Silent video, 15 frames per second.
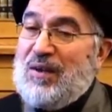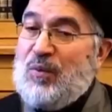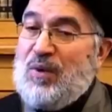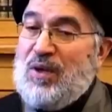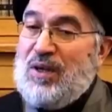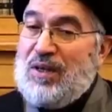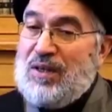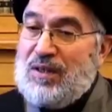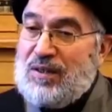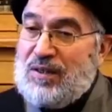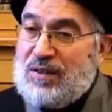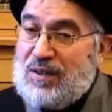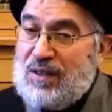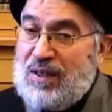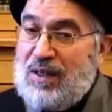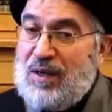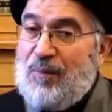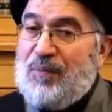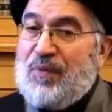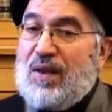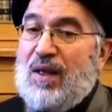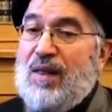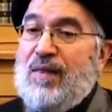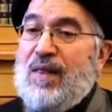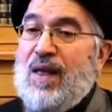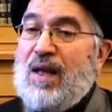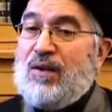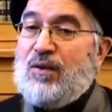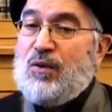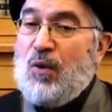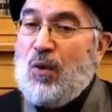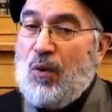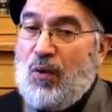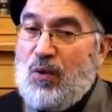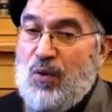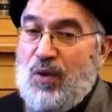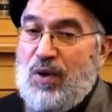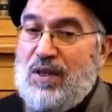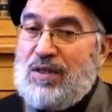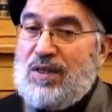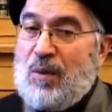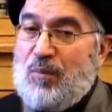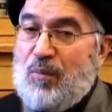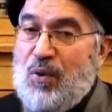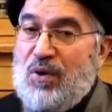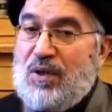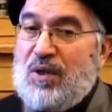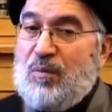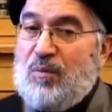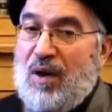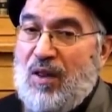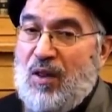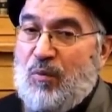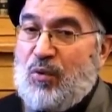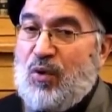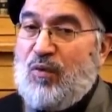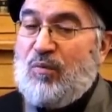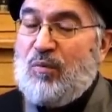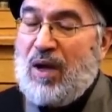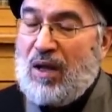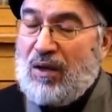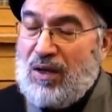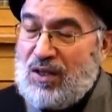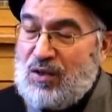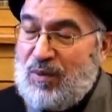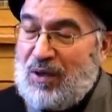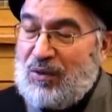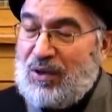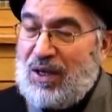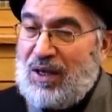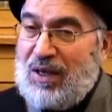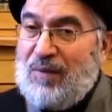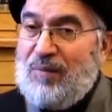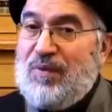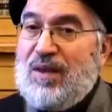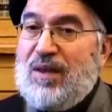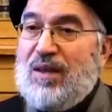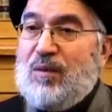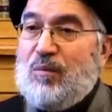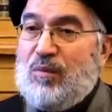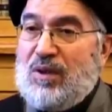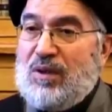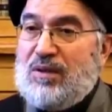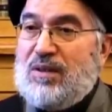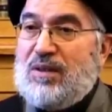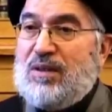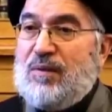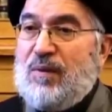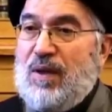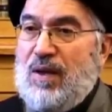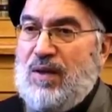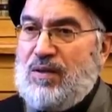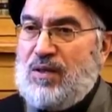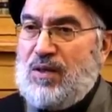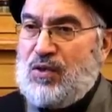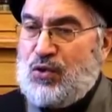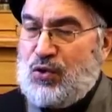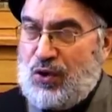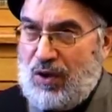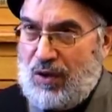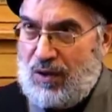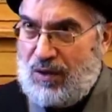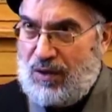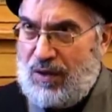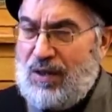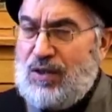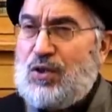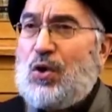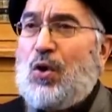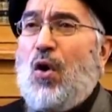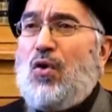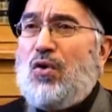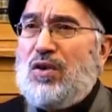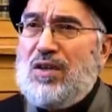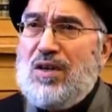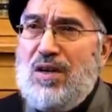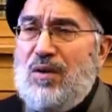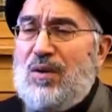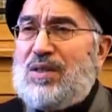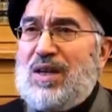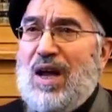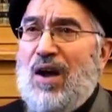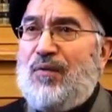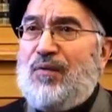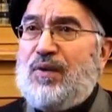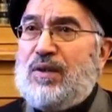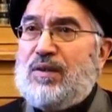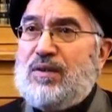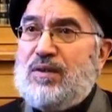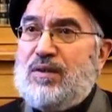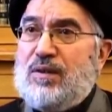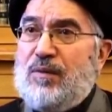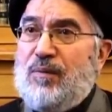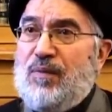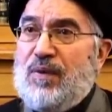we see that although he is appointed by the Prophet, by Allah subhanahu wa ta'ala, but his struggle, his continuous effort